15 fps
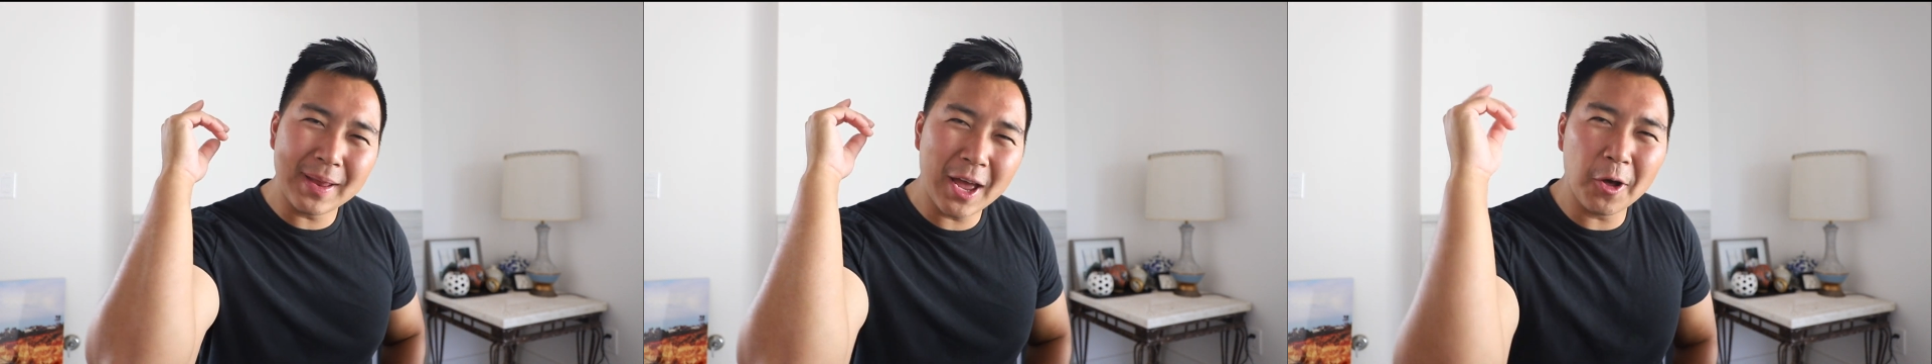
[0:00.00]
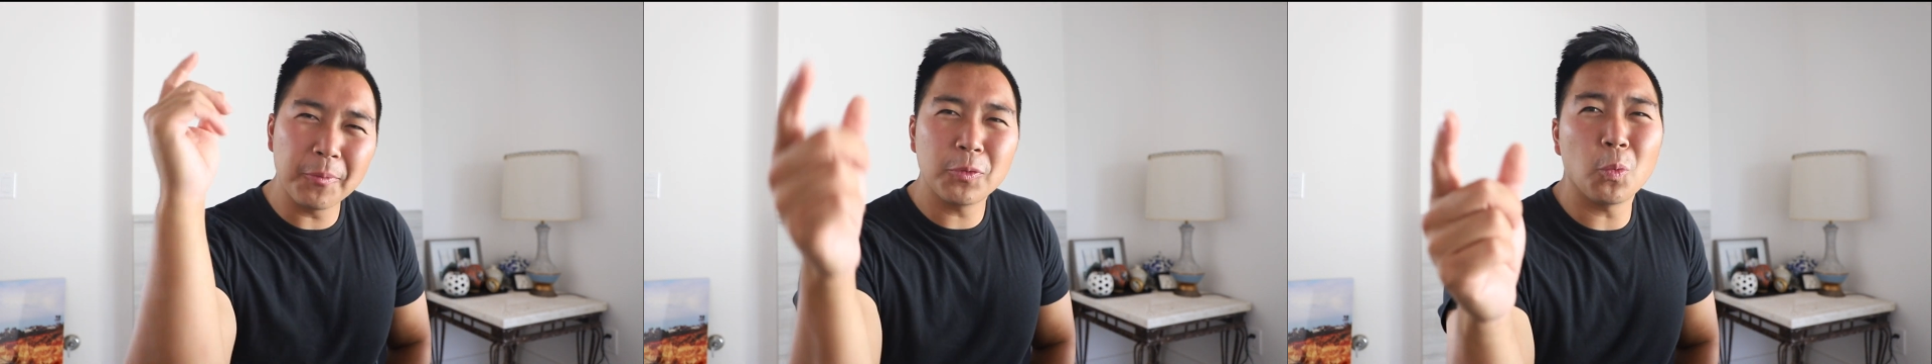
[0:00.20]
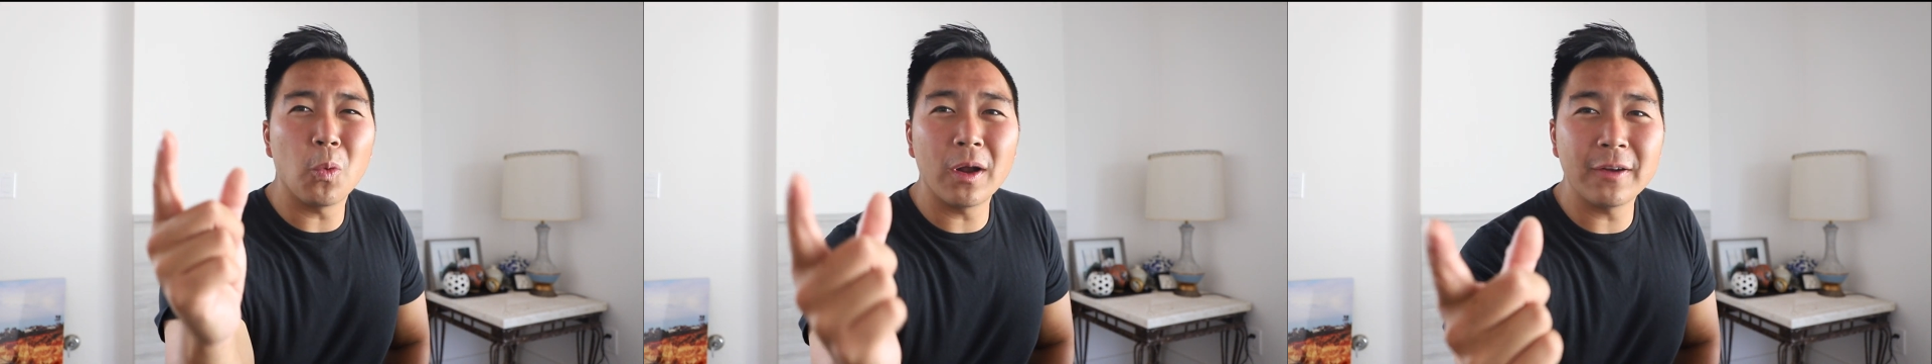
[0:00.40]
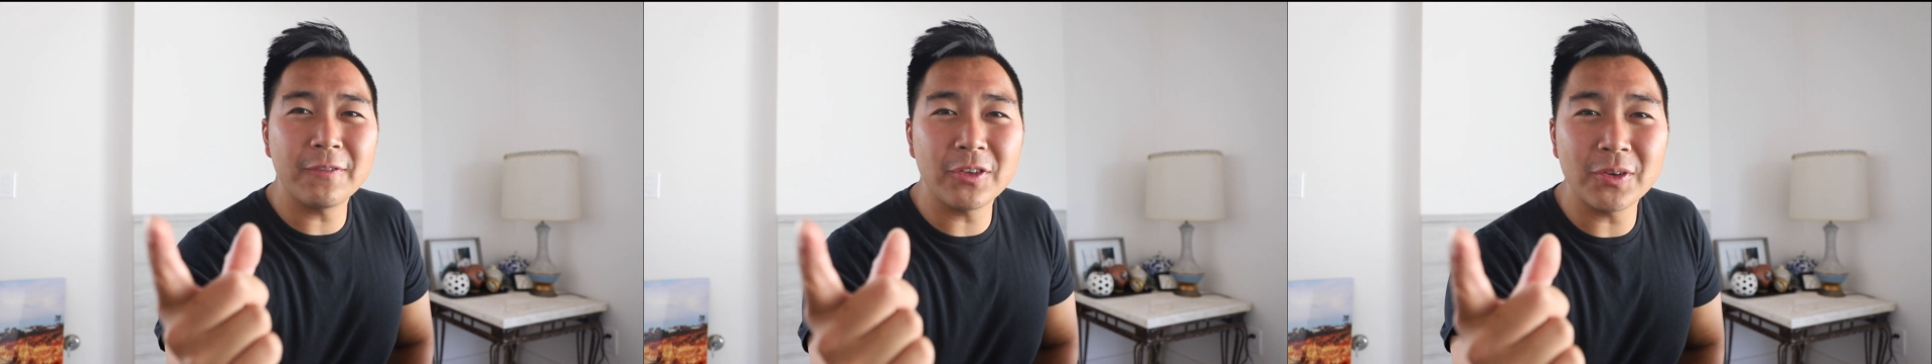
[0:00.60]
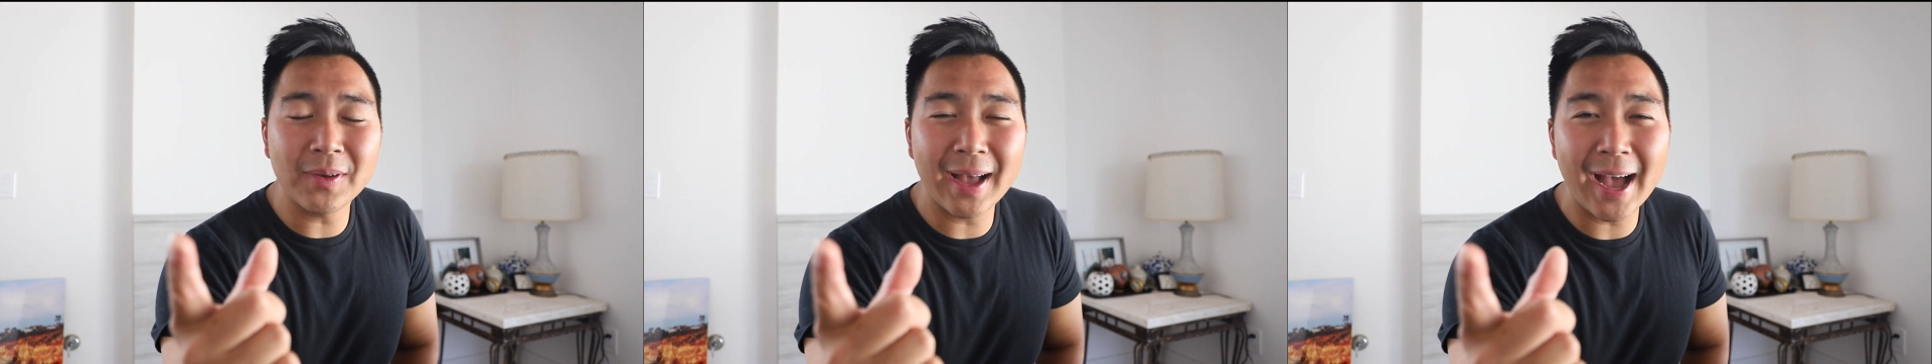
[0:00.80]
it helped one of
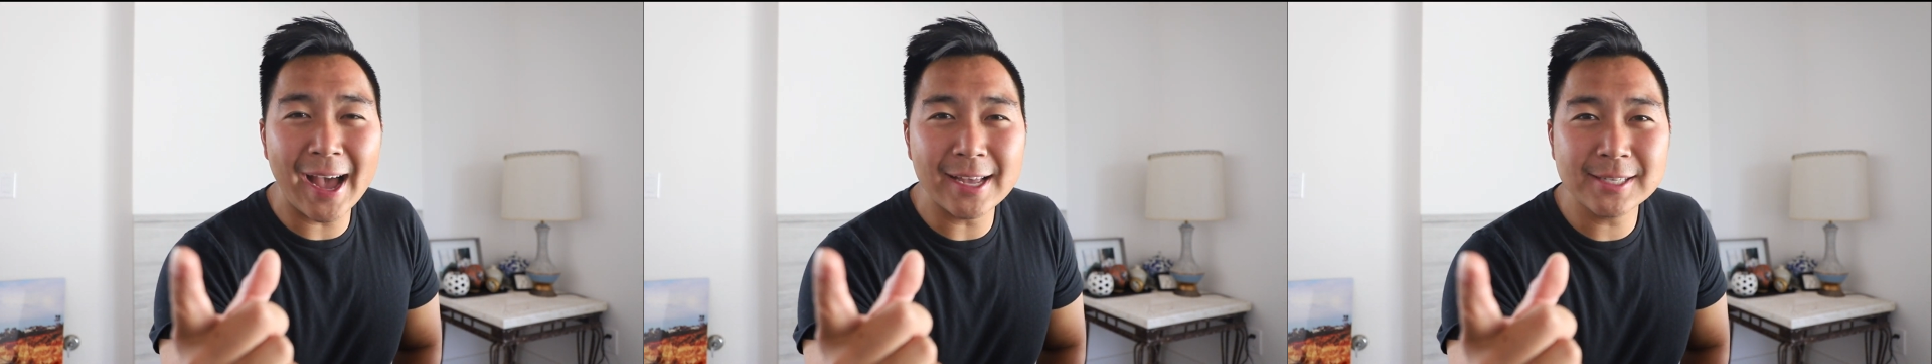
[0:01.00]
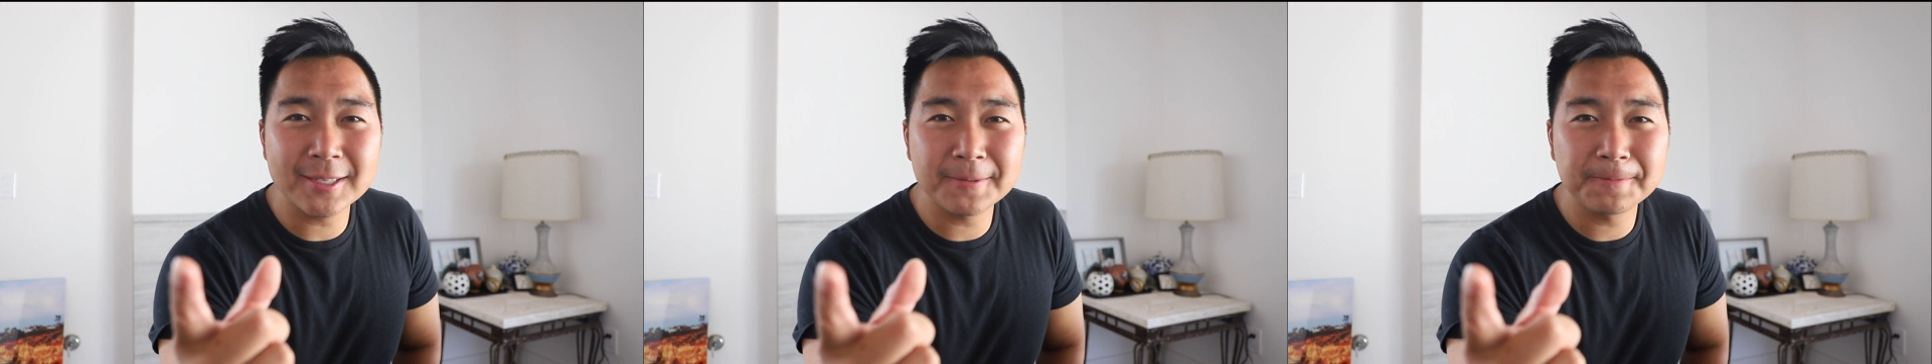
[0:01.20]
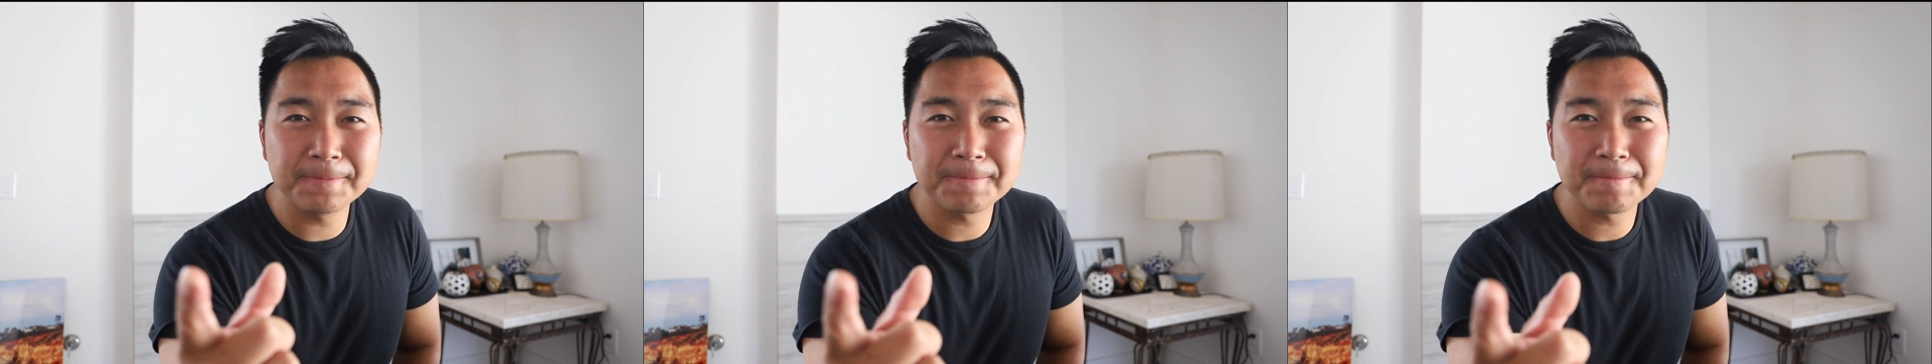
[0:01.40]
you guys.